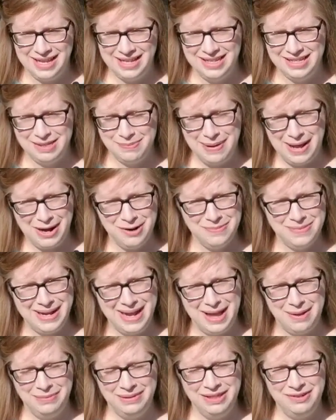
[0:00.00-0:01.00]
it's a pattern by
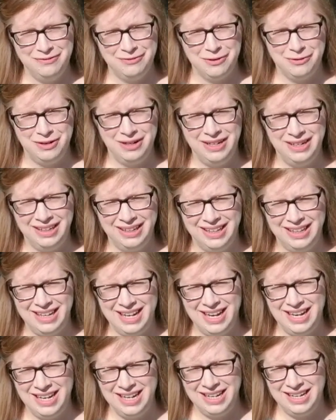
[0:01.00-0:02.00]
Emily Foden, a
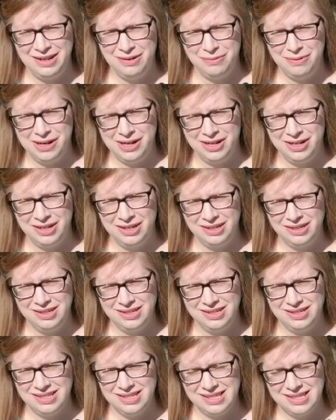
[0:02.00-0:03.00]
Canadian knitwear
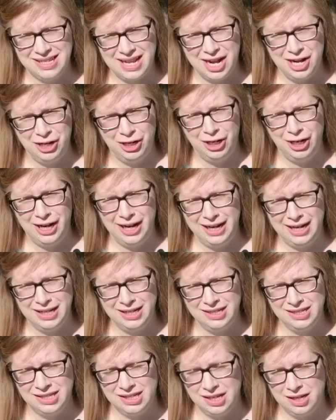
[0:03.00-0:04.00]
designer
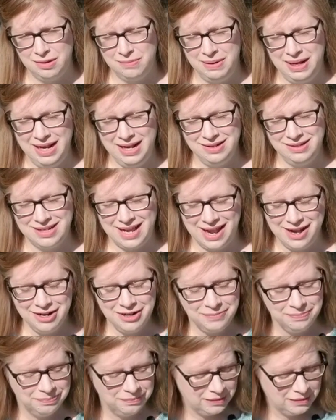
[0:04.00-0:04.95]
and hand dyer.